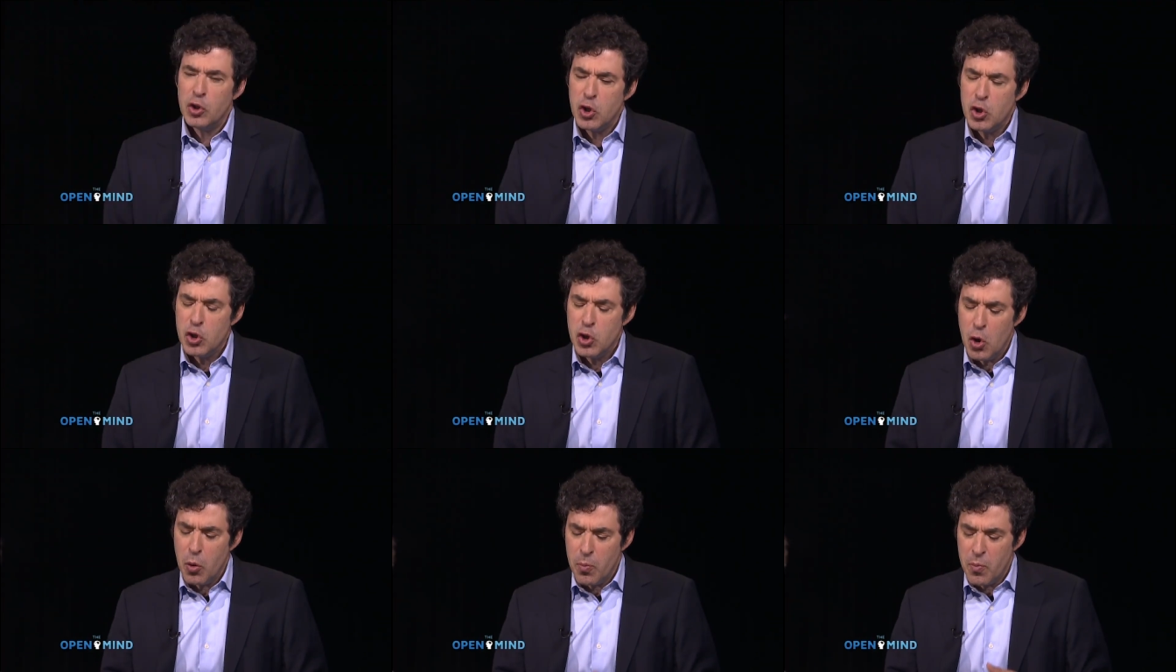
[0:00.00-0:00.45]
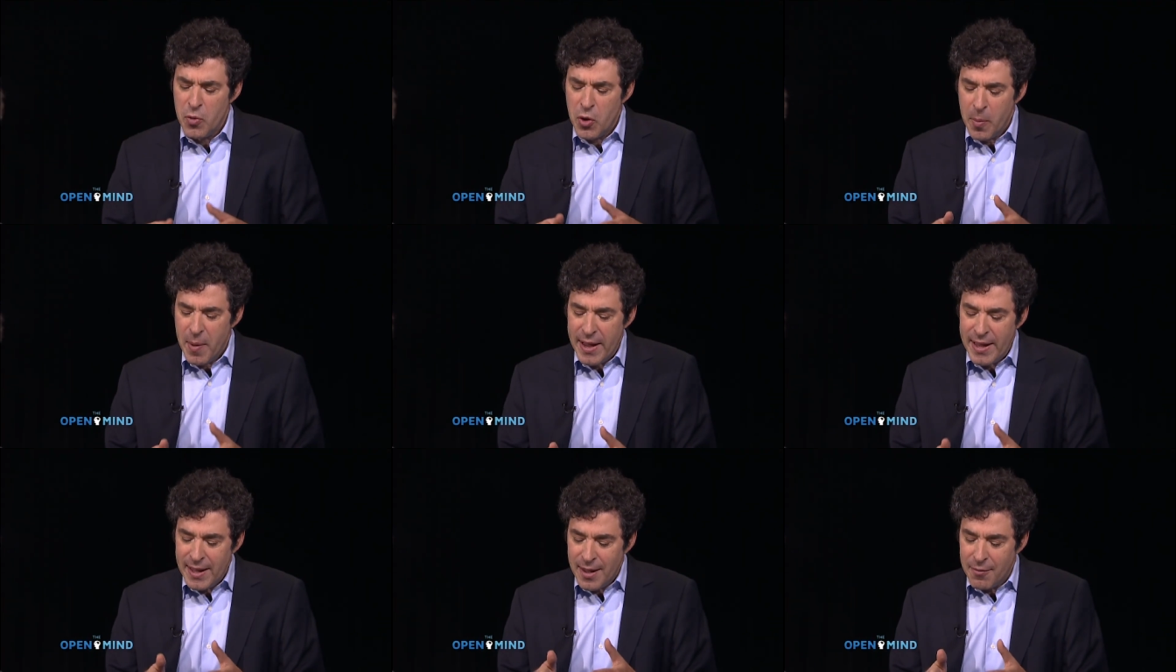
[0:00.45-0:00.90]
You're, you're
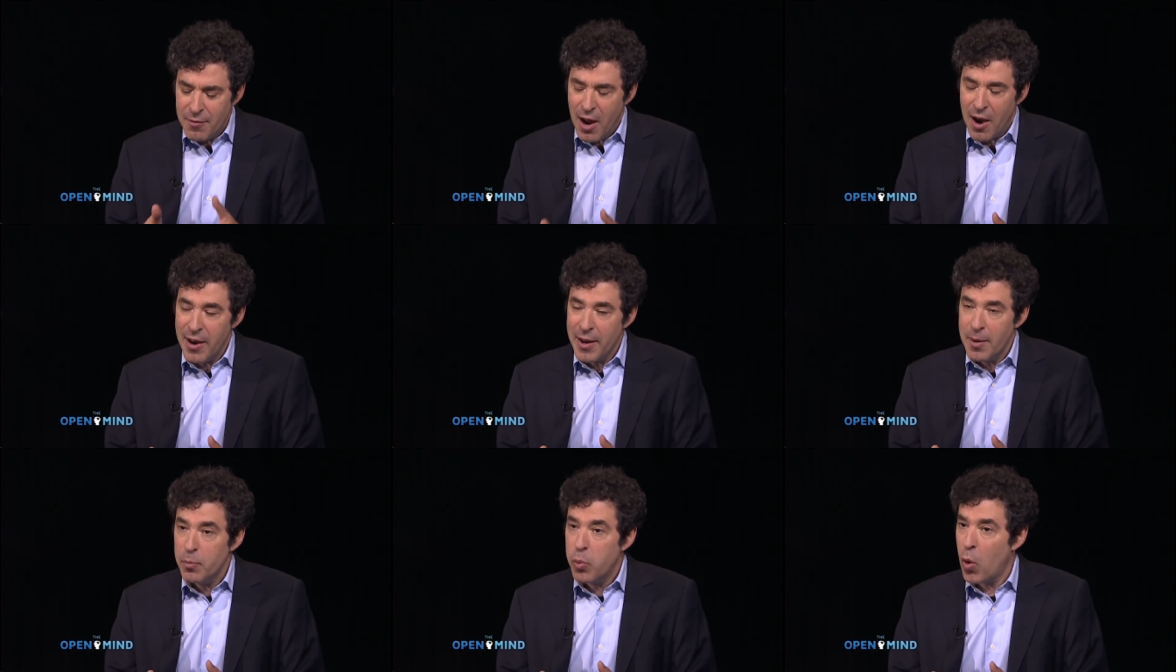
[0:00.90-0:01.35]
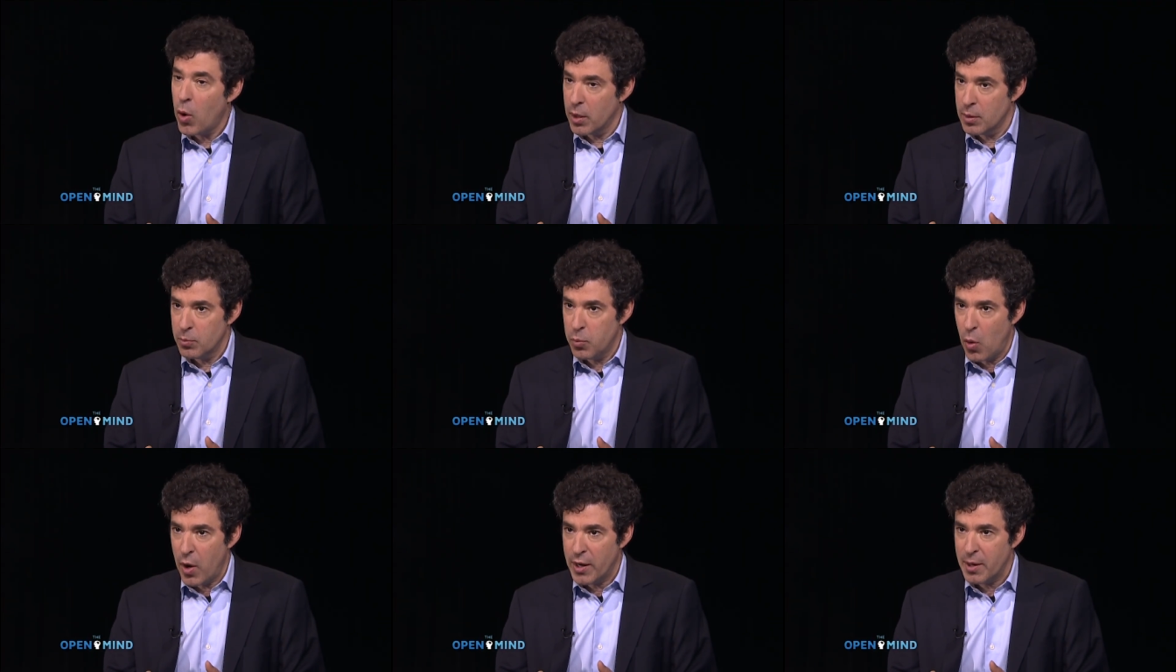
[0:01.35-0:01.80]
making a very
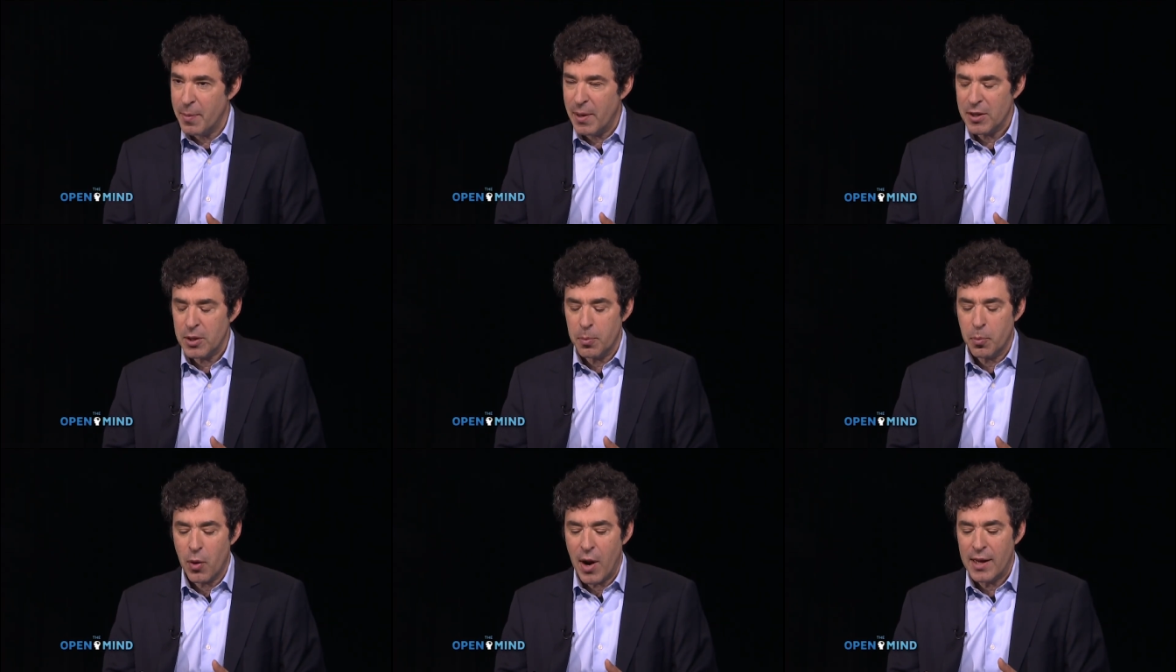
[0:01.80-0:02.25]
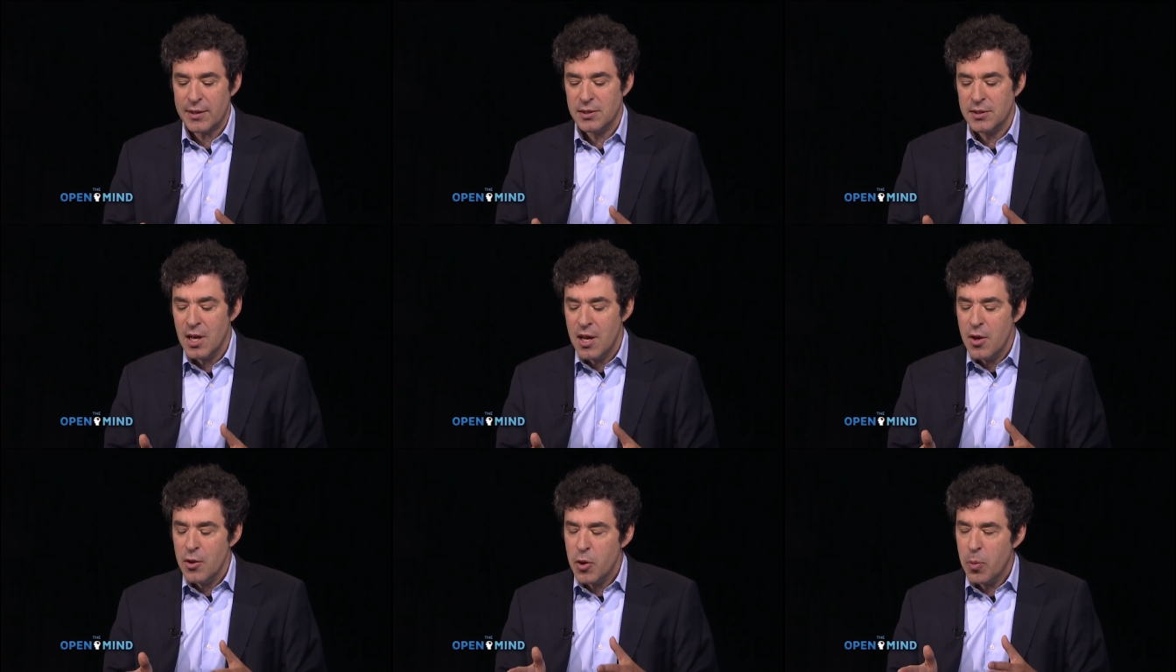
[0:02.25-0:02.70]
important point about the press.
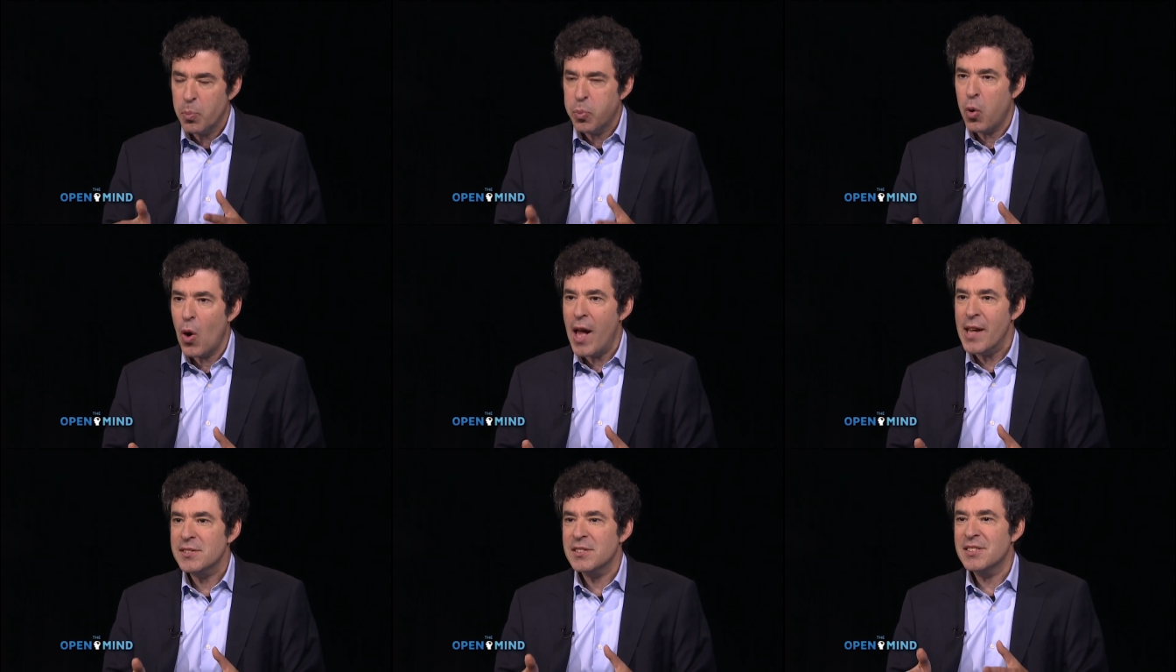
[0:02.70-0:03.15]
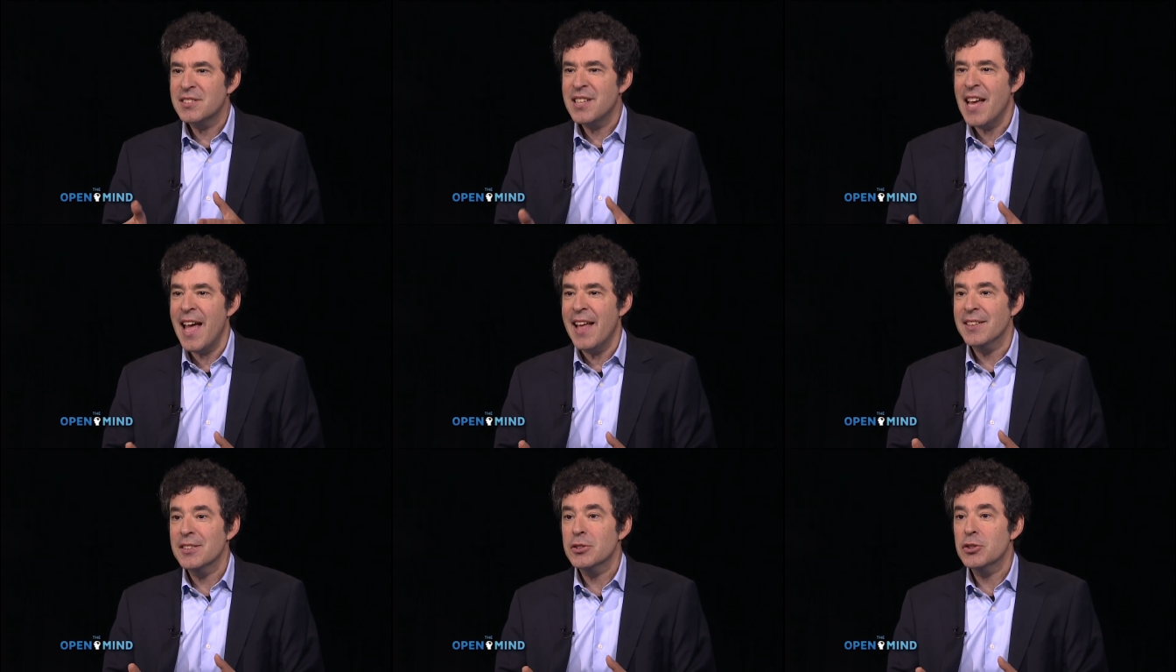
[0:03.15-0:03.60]
The press
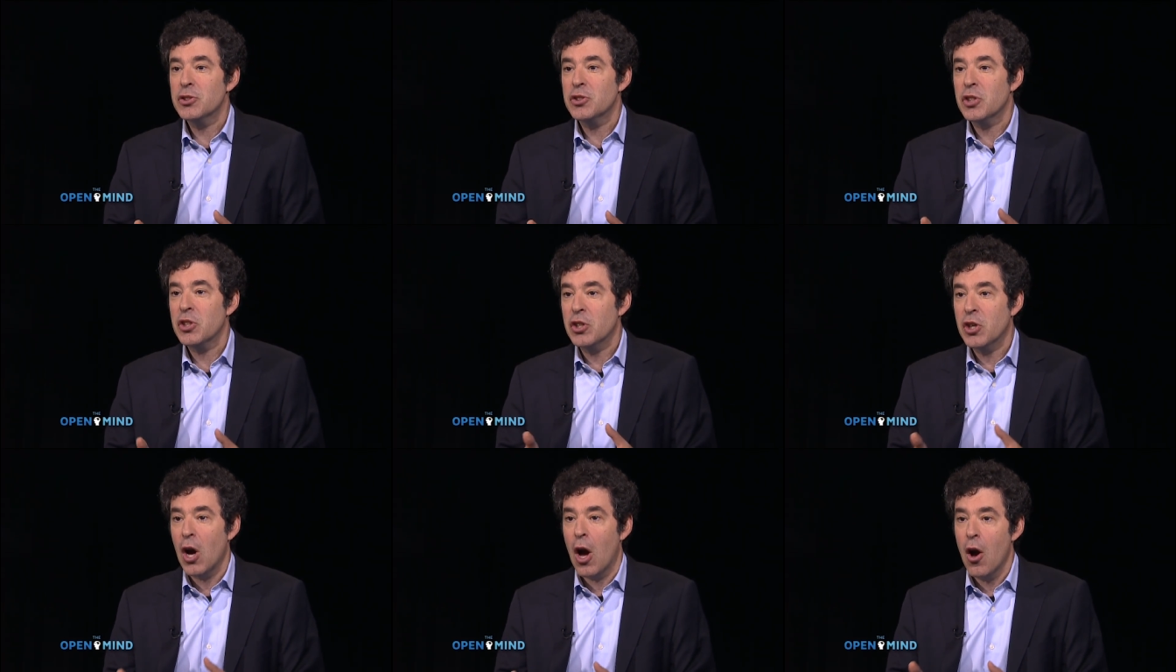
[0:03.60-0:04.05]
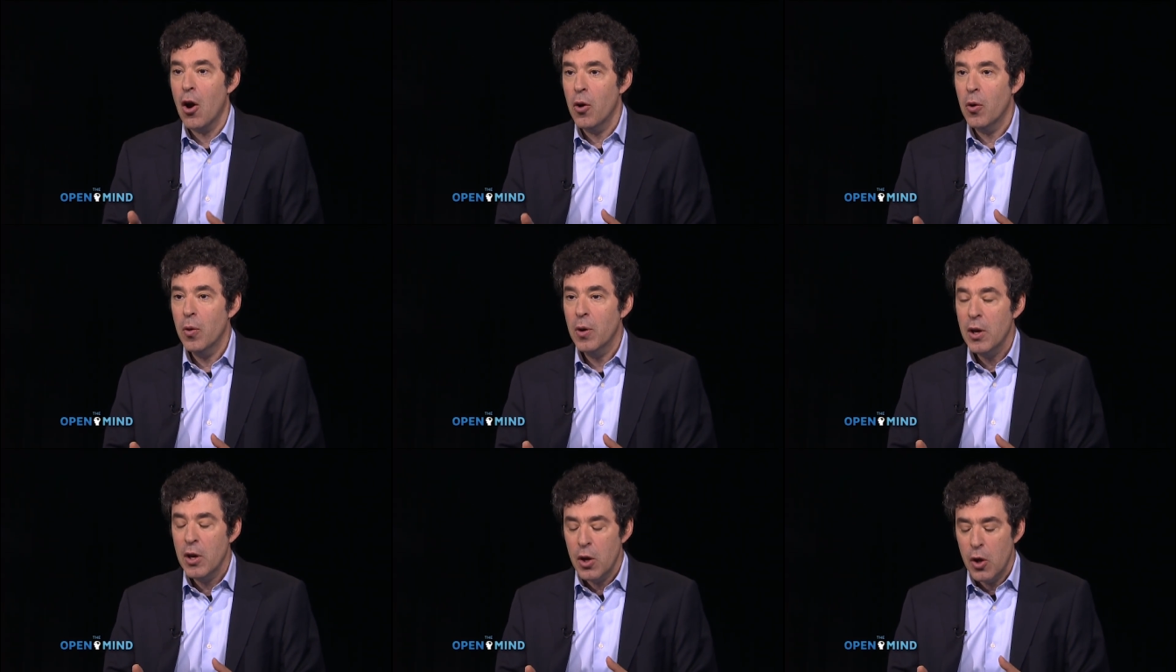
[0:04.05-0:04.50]
tends to
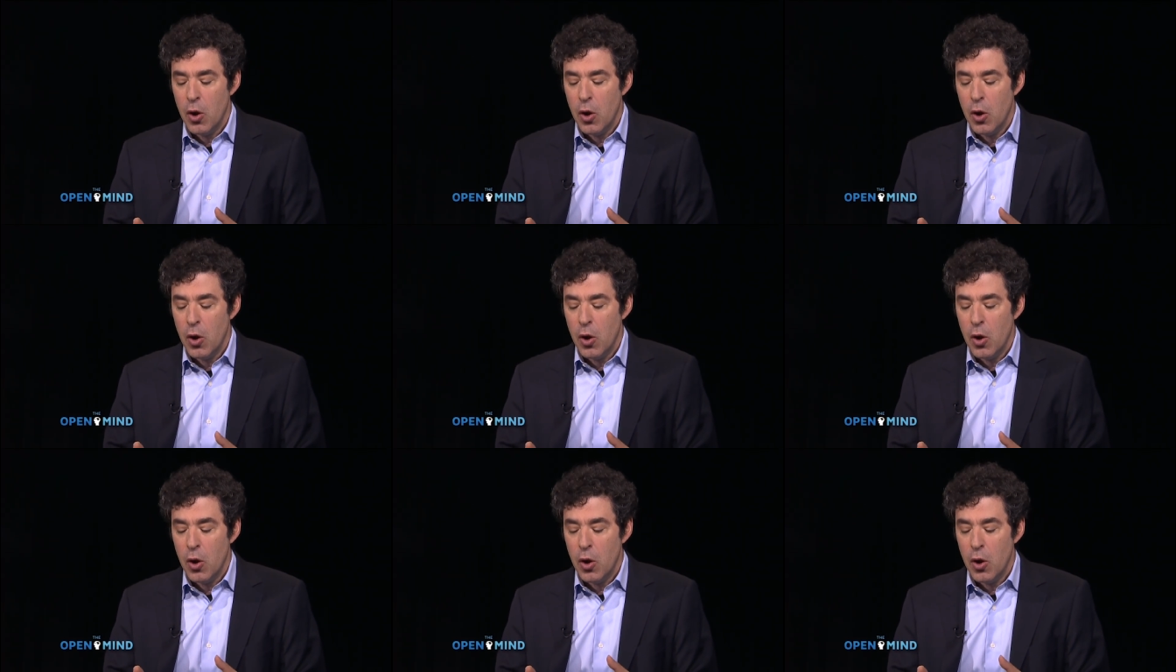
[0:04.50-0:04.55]
go